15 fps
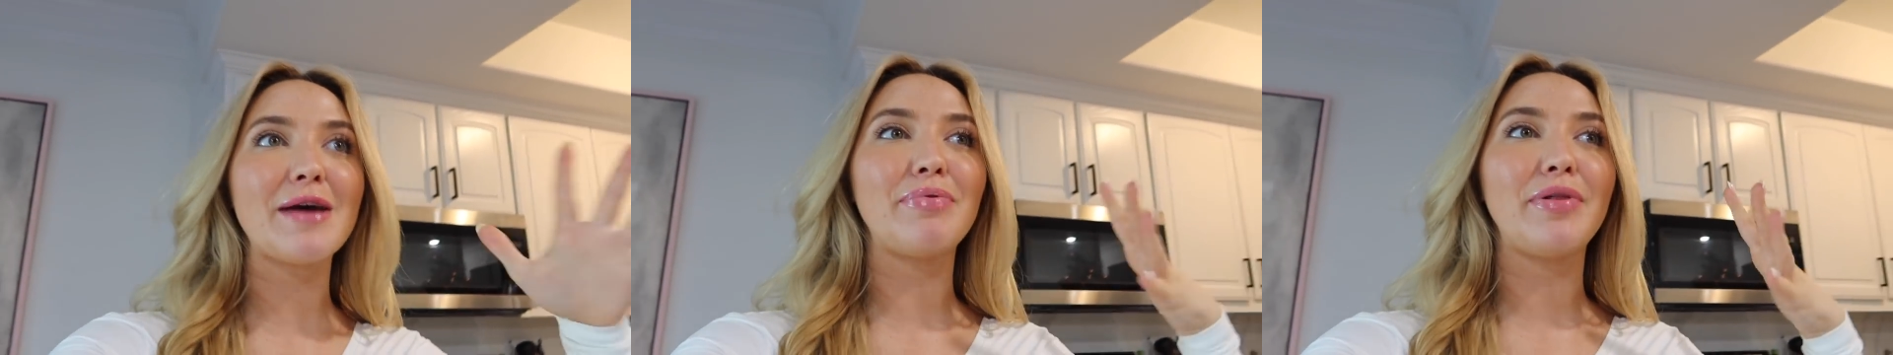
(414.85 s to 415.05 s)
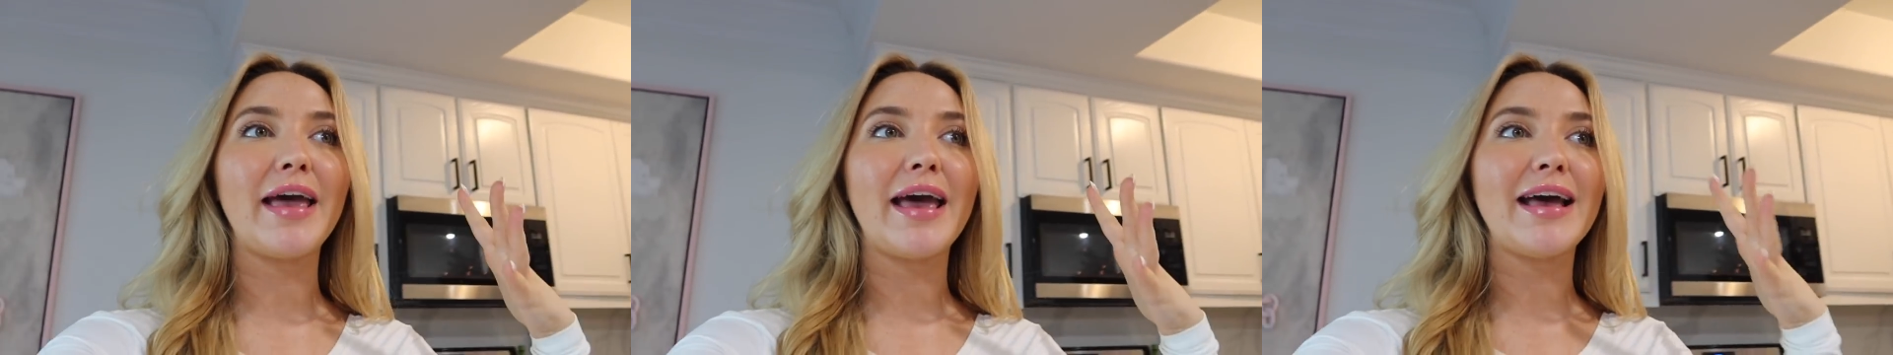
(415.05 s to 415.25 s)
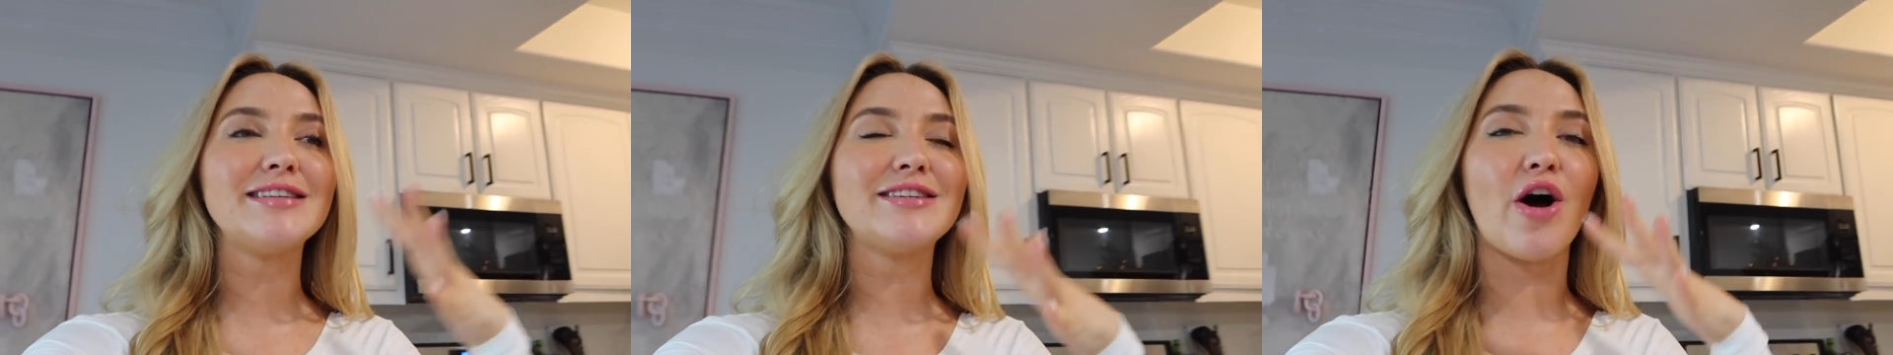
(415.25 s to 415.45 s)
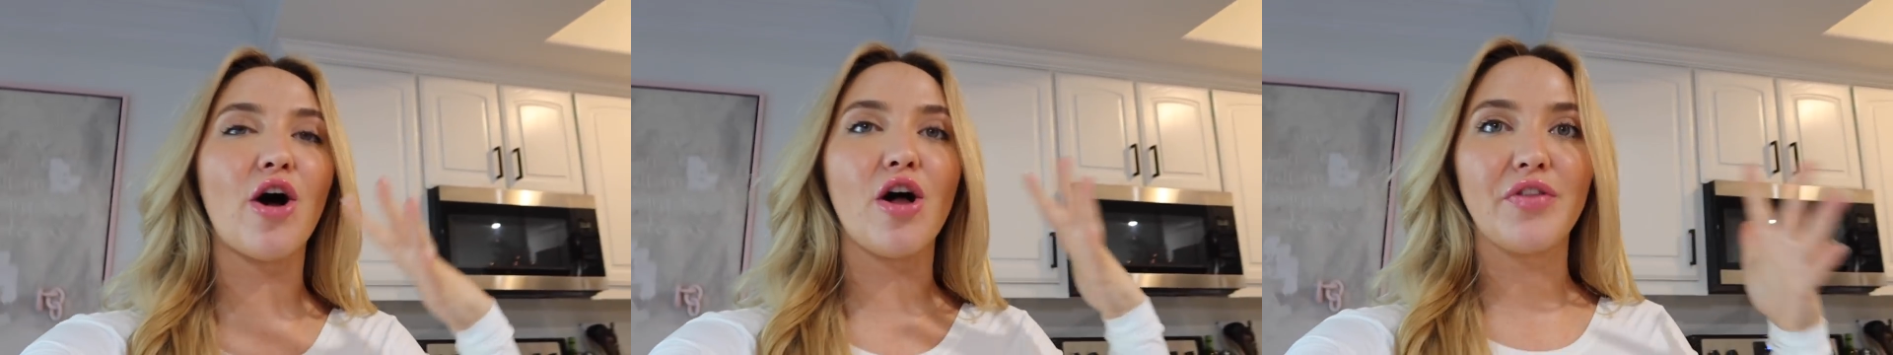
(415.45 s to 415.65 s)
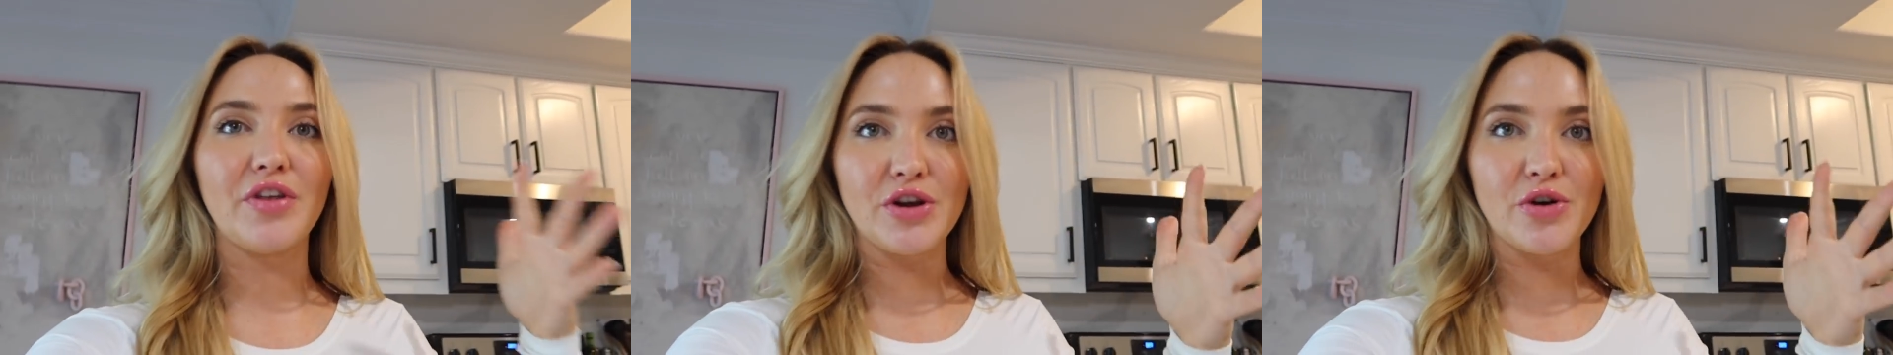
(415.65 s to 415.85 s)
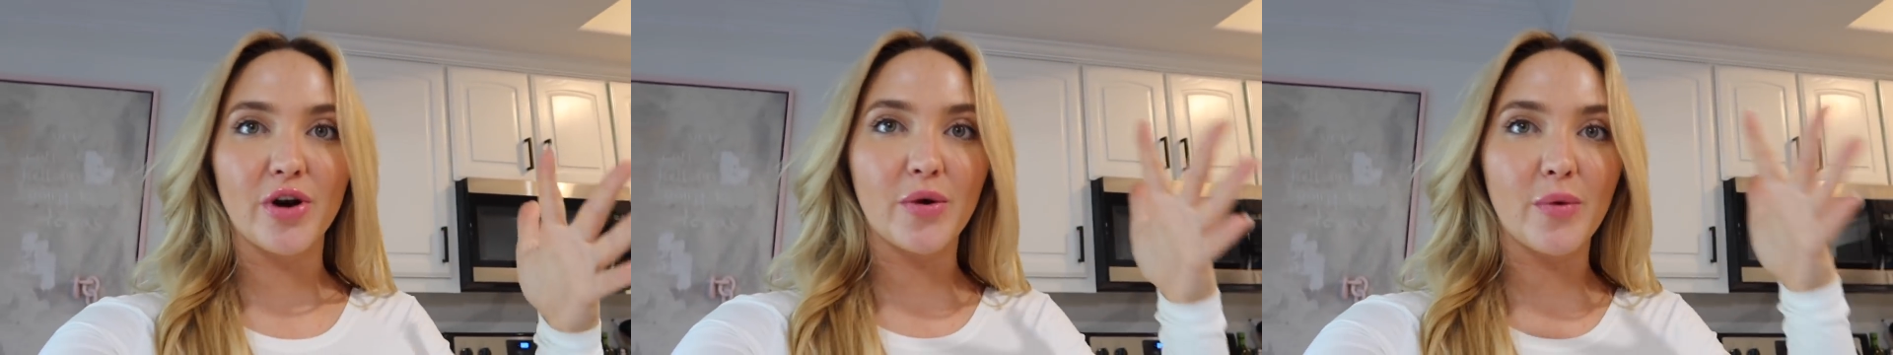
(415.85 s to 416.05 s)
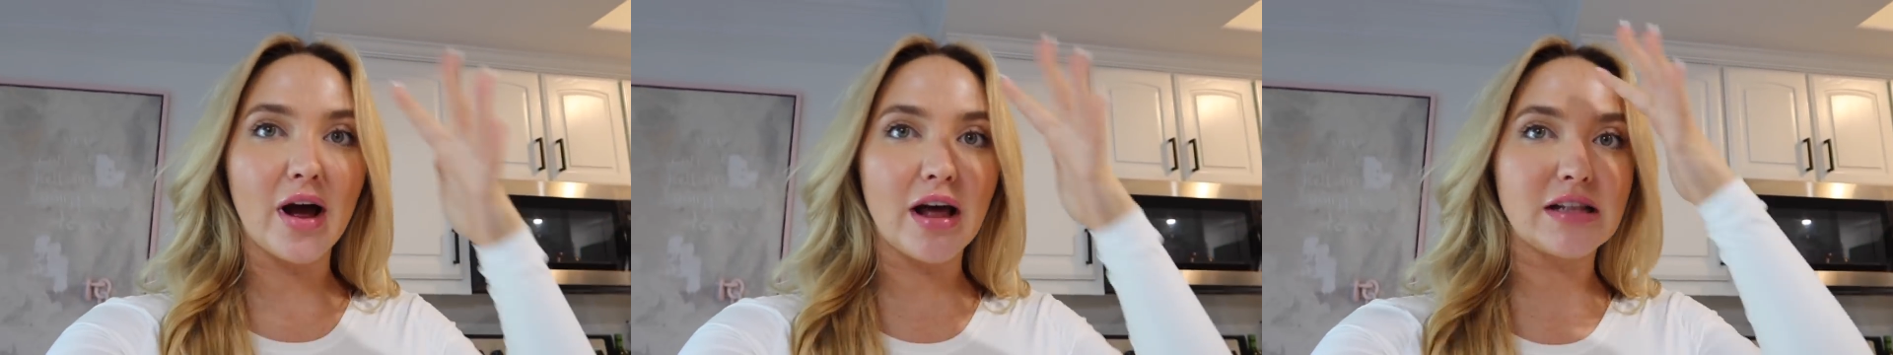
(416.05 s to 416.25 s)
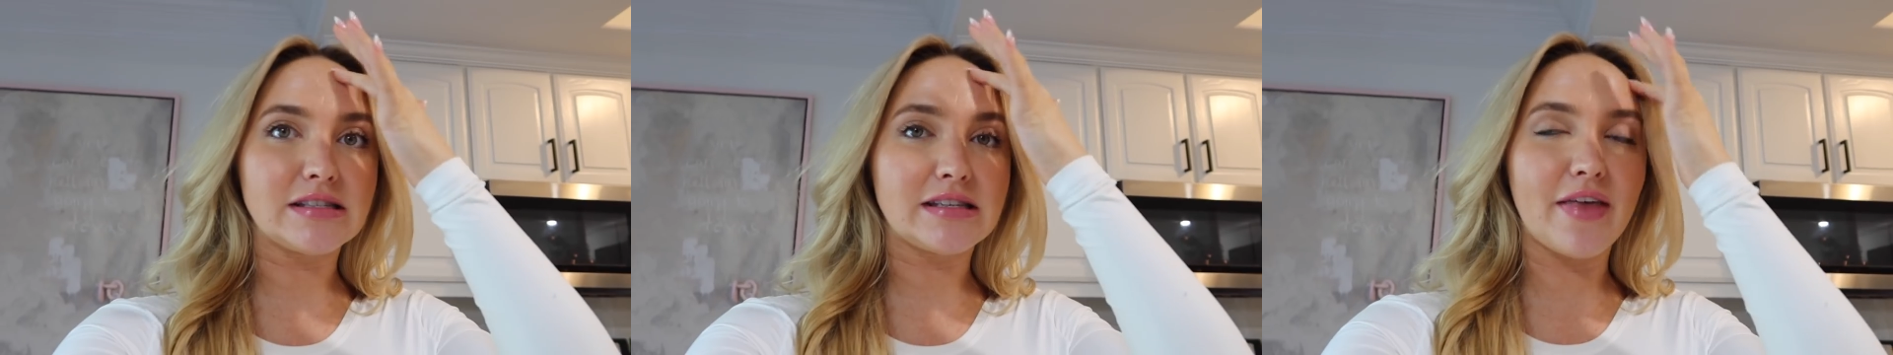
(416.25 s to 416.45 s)
I planned all the New York
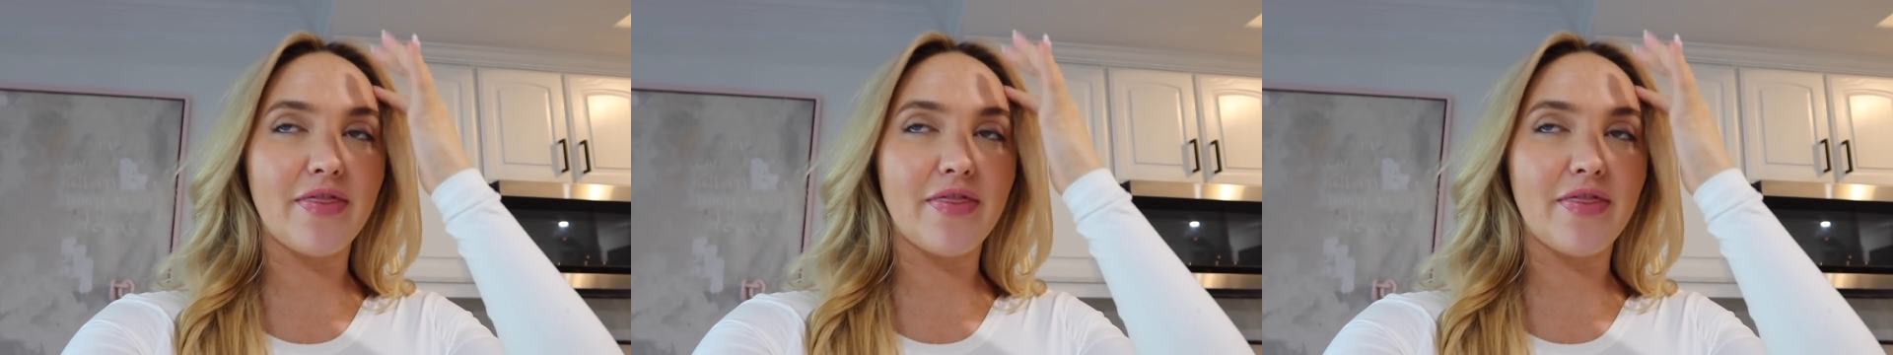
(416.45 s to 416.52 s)
ones,